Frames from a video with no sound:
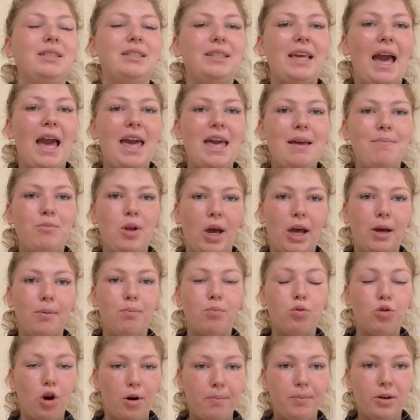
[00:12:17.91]
to get him like a
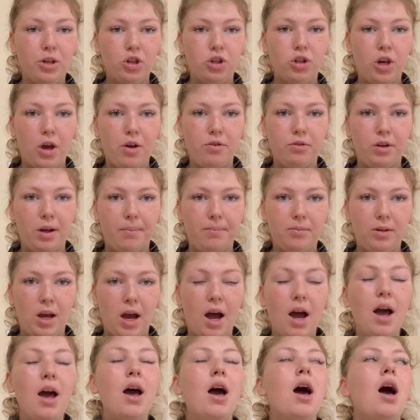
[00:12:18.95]
proper show
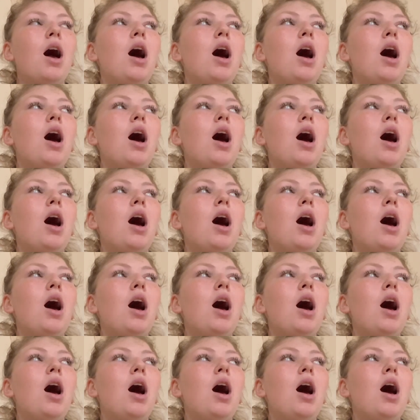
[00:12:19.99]
number,